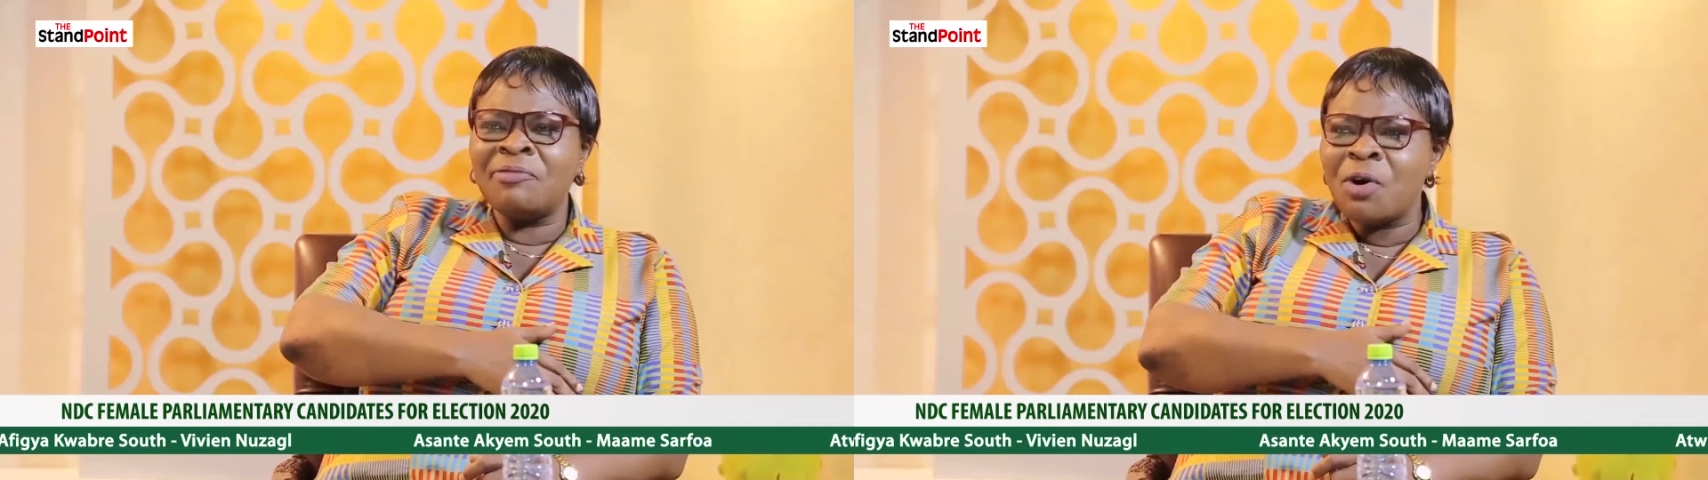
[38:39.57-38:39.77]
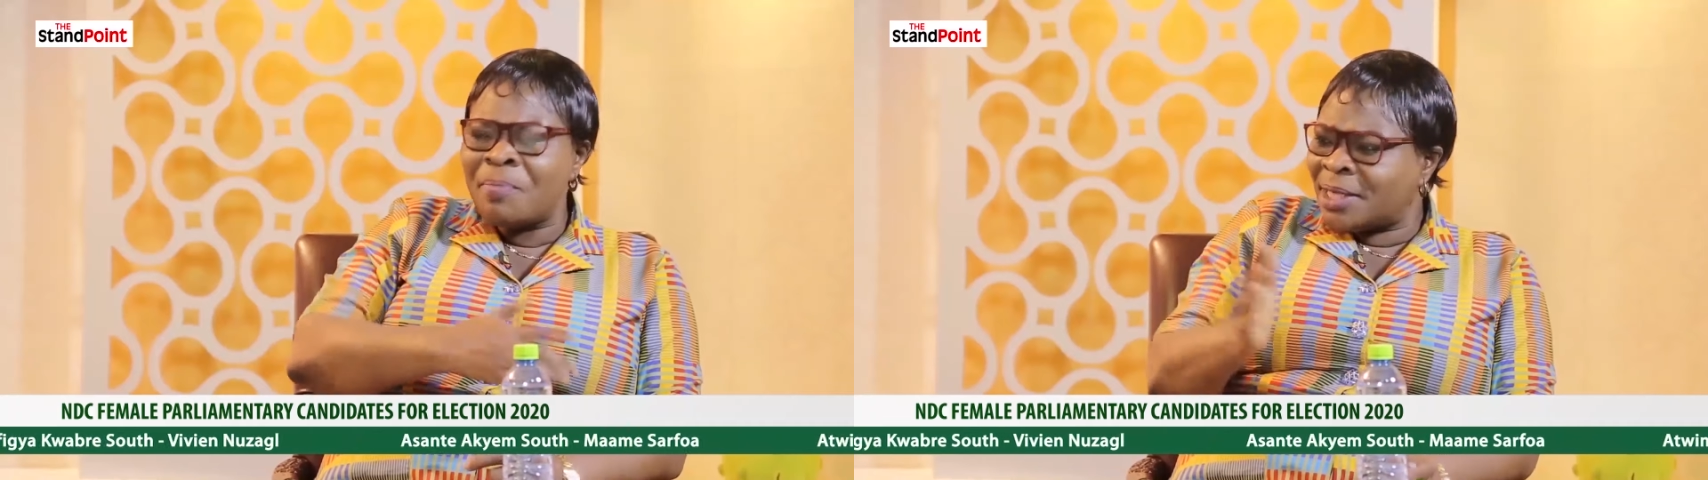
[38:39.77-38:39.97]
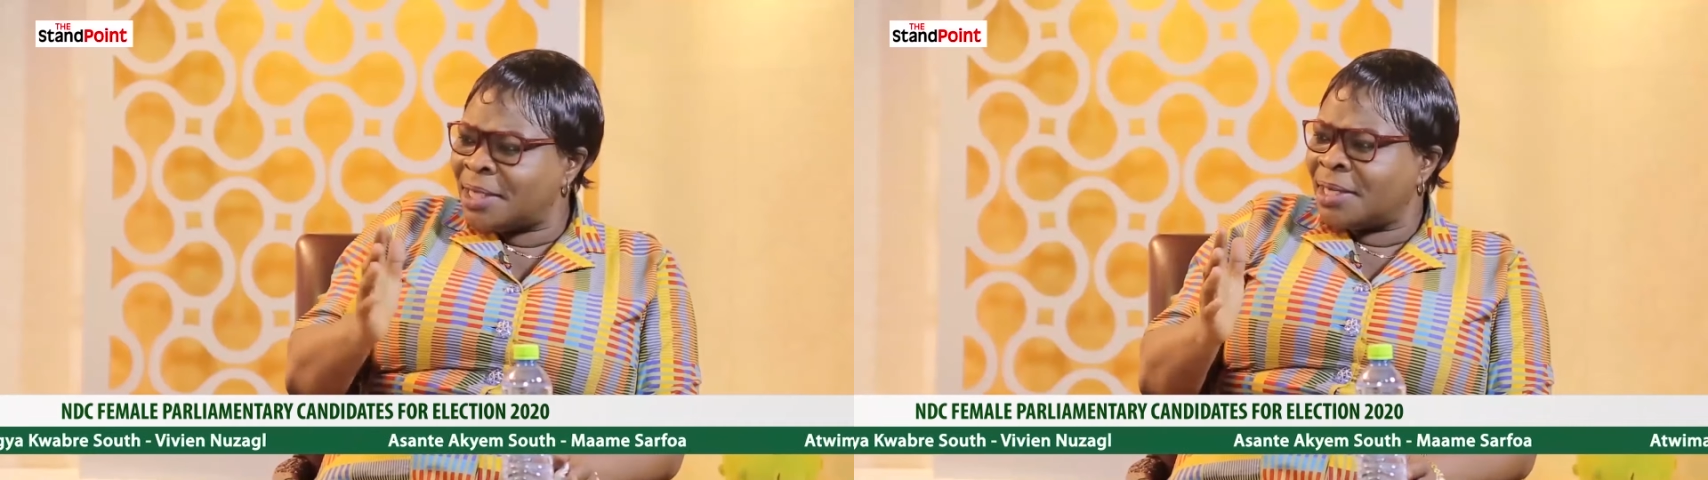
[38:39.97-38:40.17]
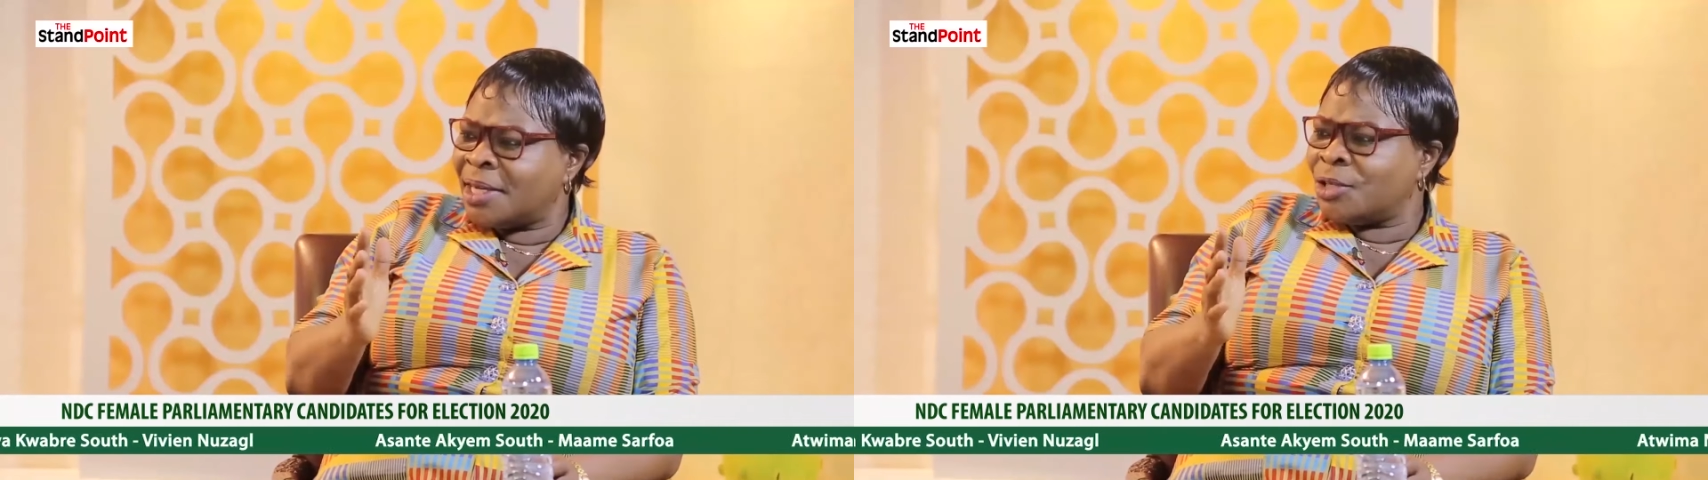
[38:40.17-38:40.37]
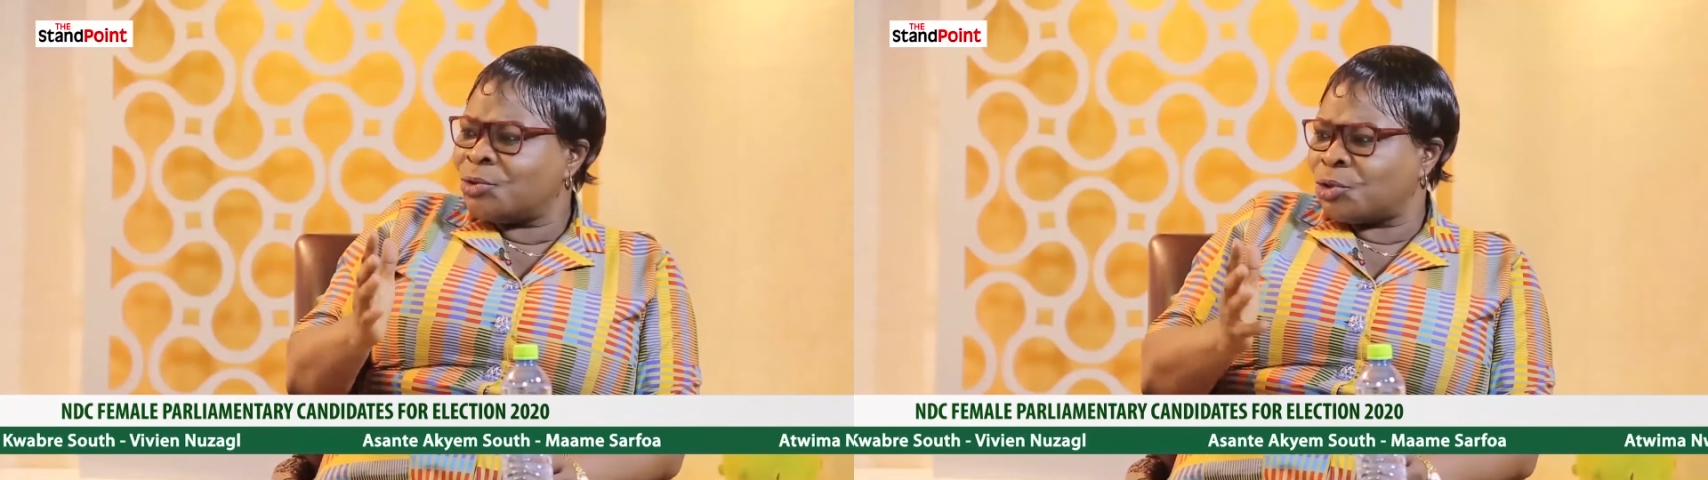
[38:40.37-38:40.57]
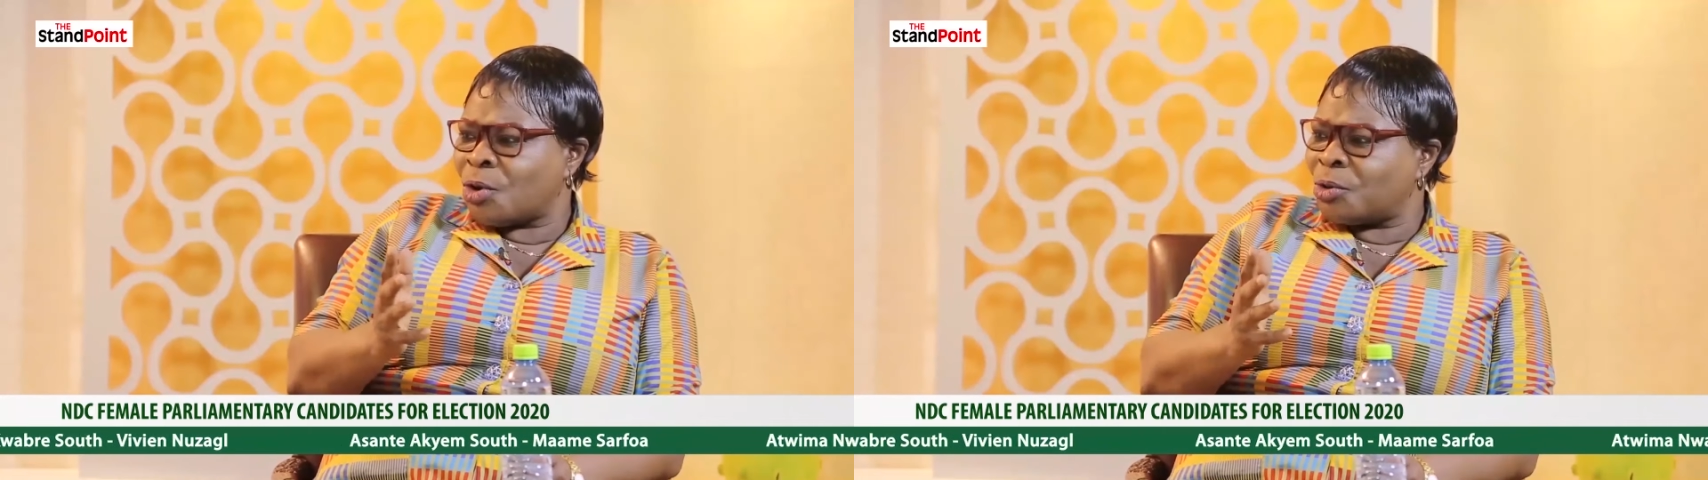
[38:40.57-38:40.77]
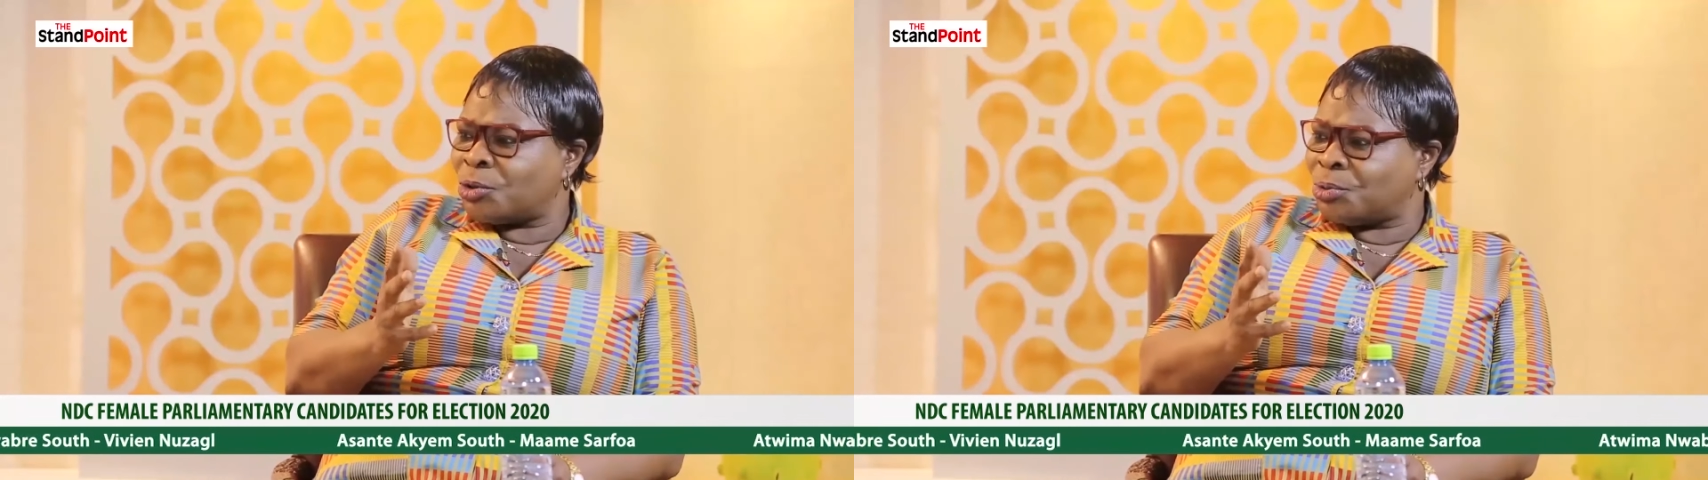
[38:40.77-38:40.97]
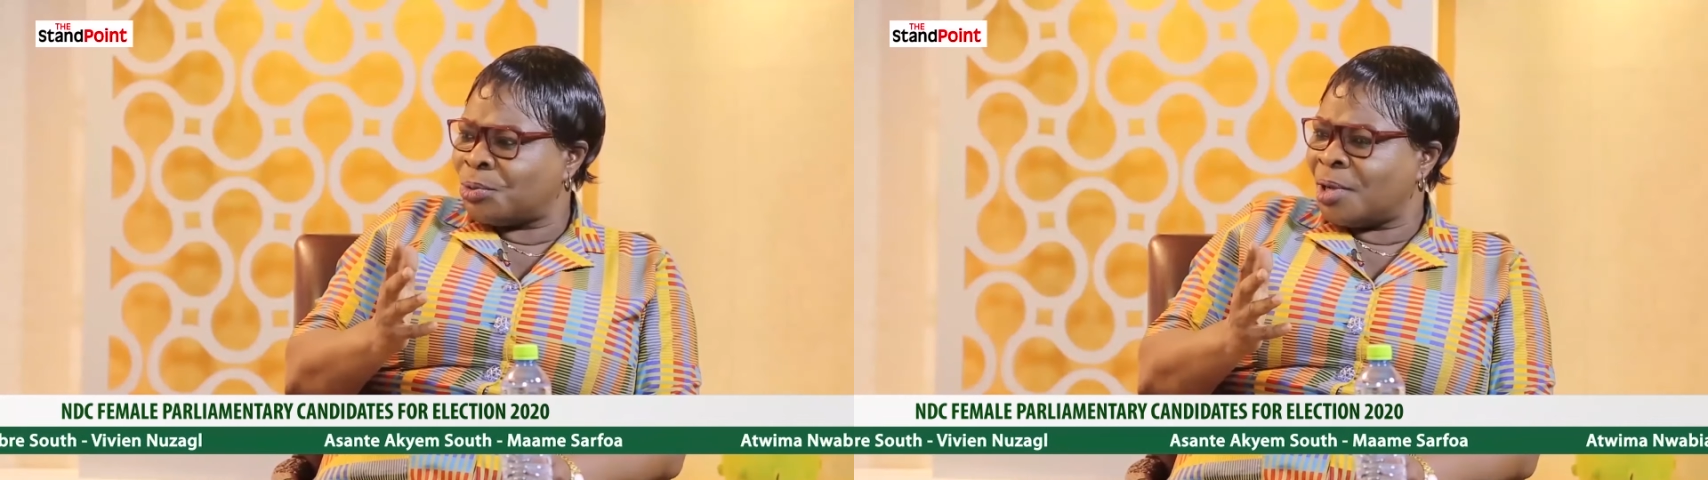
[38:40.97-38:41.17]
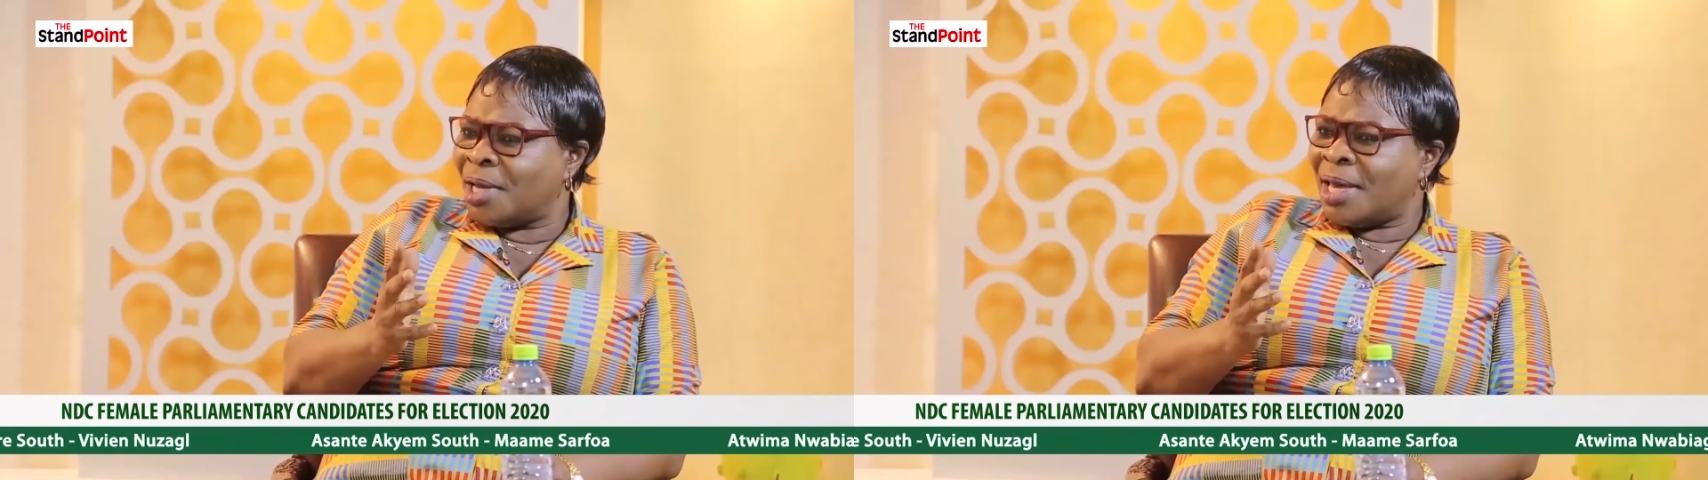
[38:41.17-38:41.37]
nobody to talk to.